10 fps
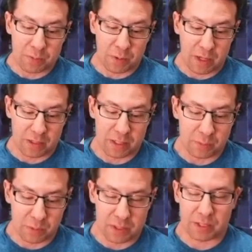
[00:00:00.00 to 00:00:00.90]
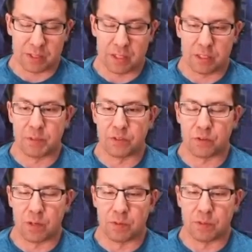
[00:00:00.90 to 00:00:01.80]
pro this production has been
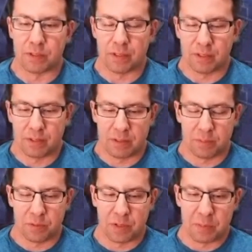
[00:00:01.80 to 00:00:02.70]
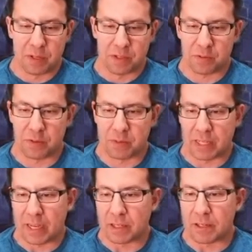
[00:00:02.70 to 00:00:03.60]
troubled pretty much from the
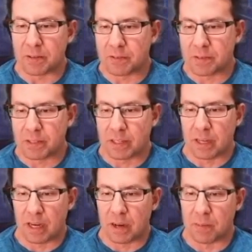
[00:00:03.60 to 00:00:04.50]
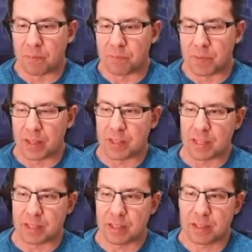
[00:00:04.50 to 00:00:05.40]
get go. Um, I think